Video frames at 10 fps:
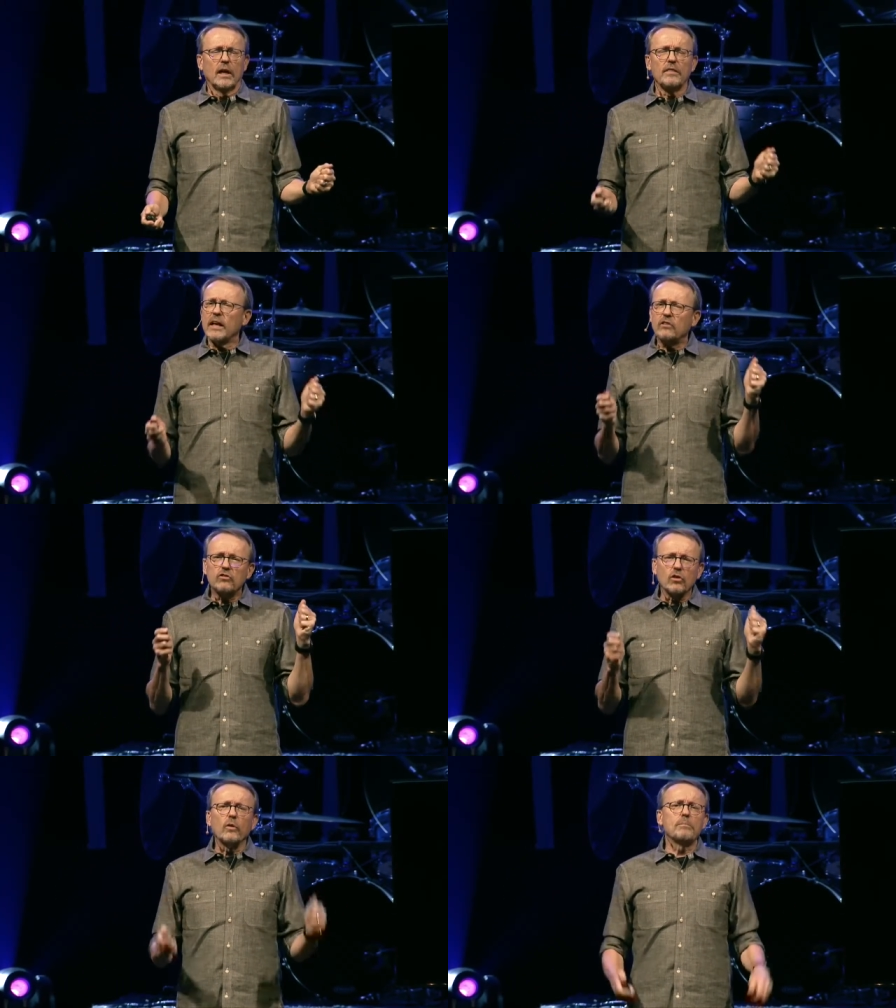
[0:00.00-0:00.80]
That's
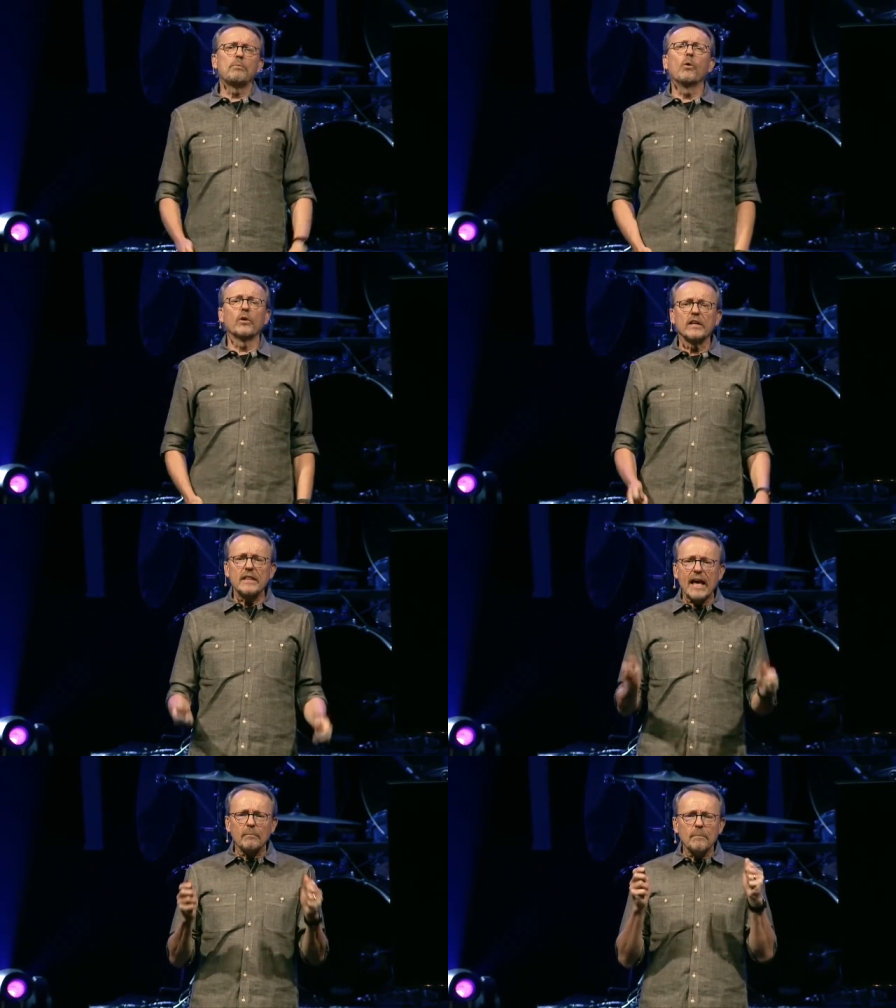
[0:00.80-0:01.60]
so important.
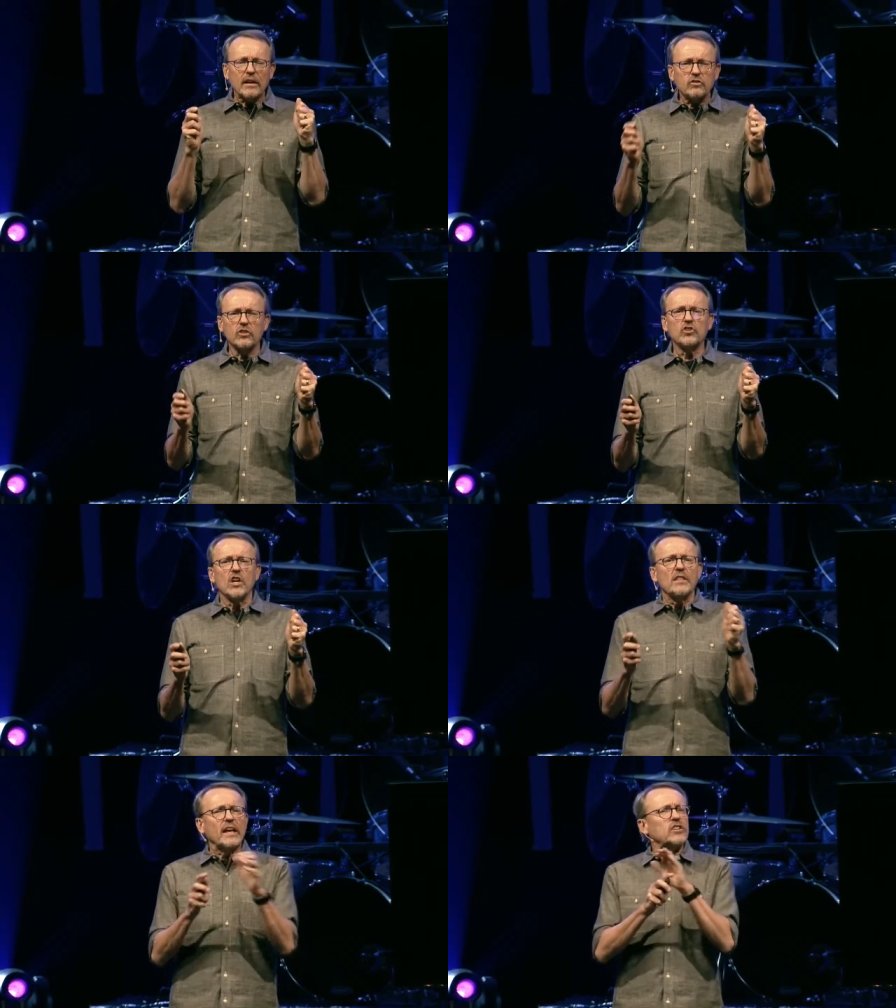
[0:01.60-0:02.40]
And that message,
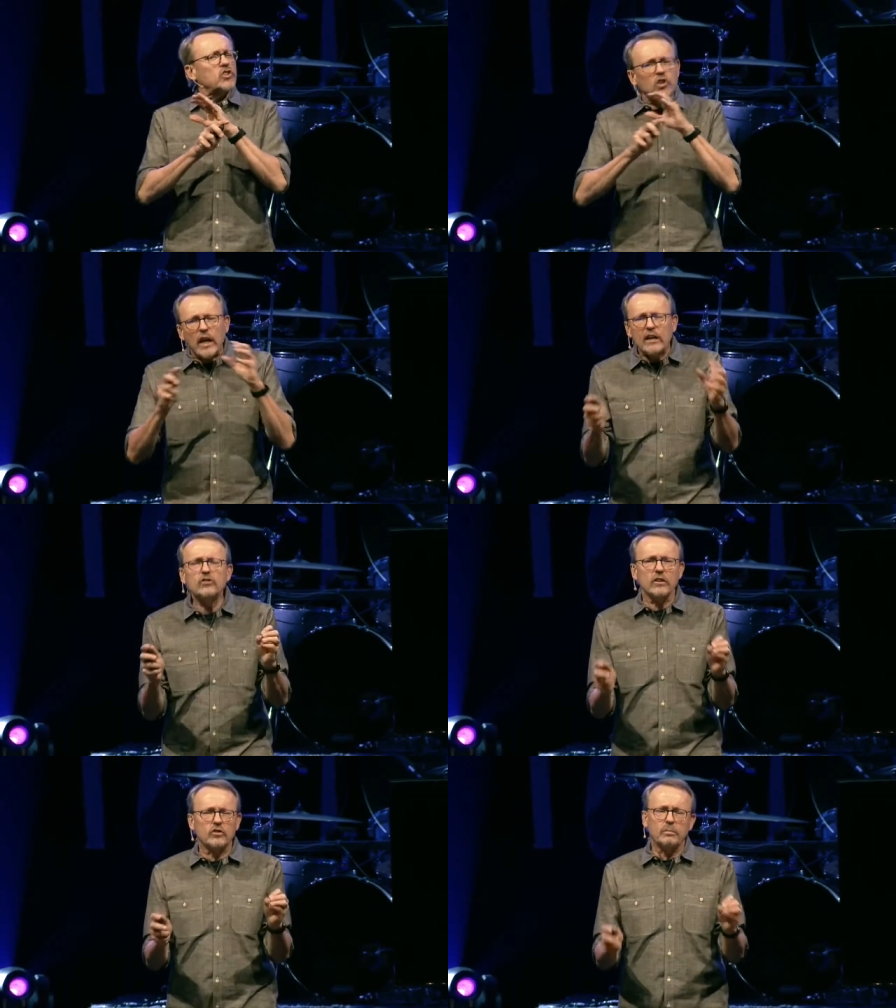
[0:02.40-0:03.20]
that
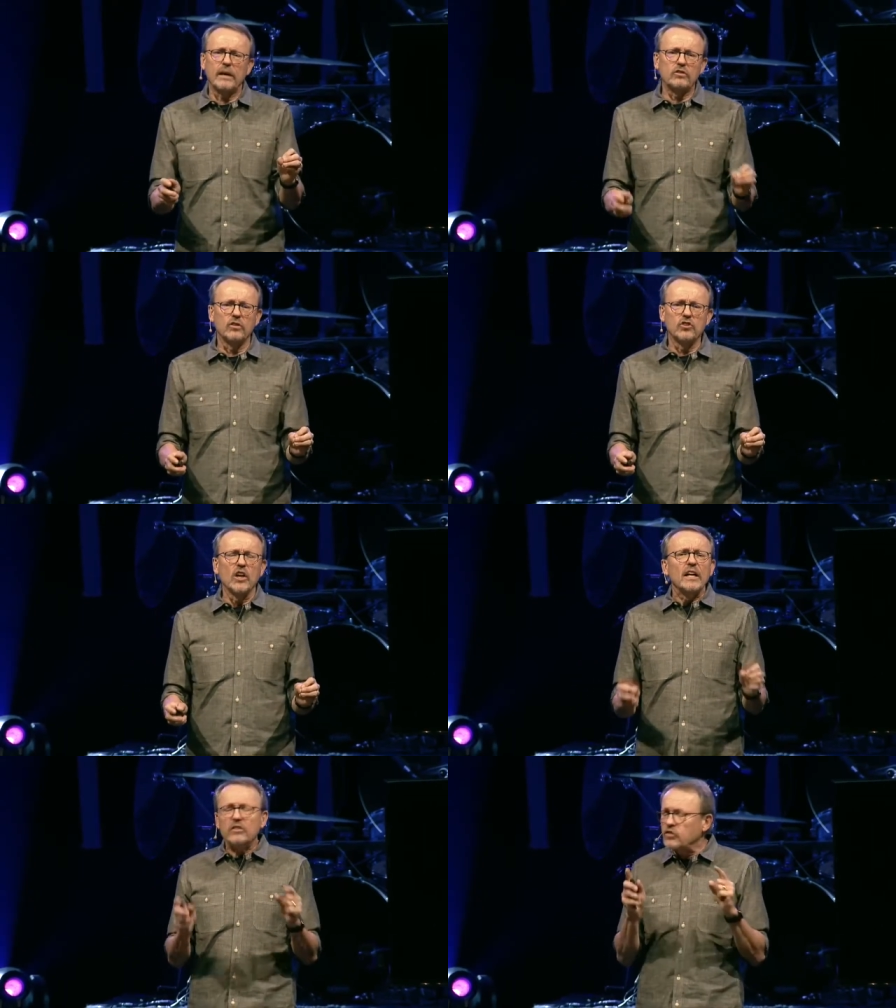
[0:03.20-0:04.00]
changeless message,
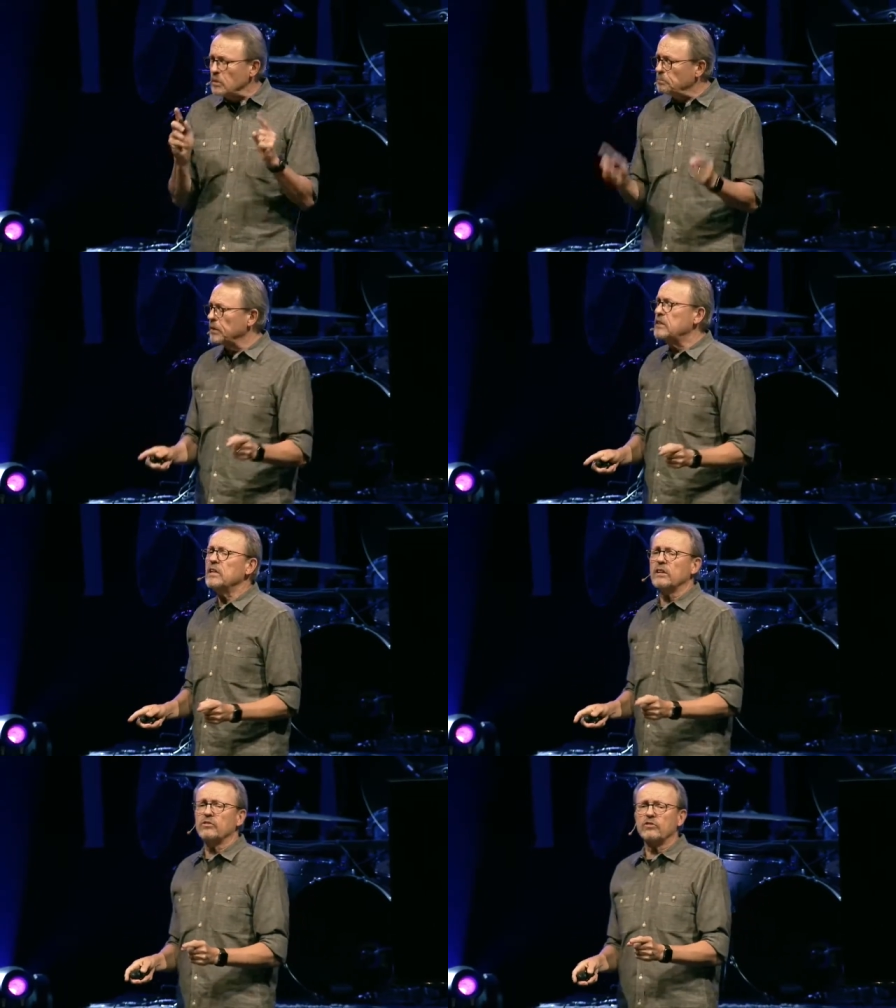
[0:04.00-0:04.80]
is simply
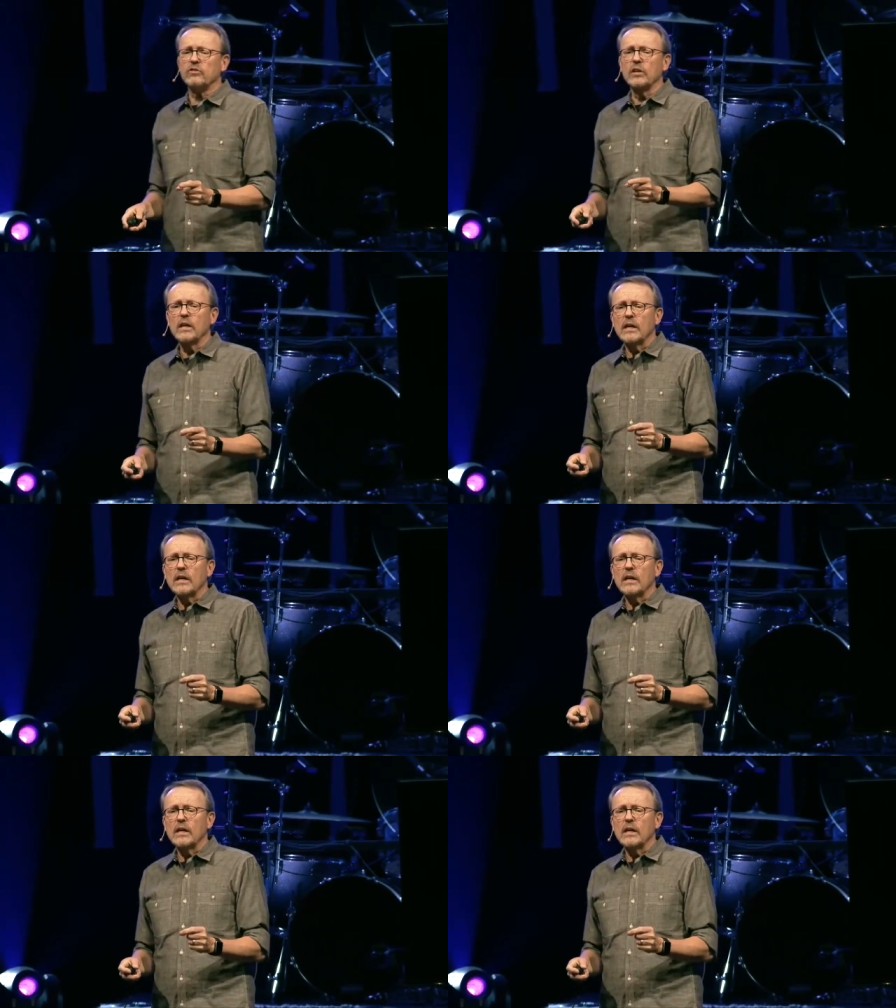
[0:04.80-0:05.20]
this.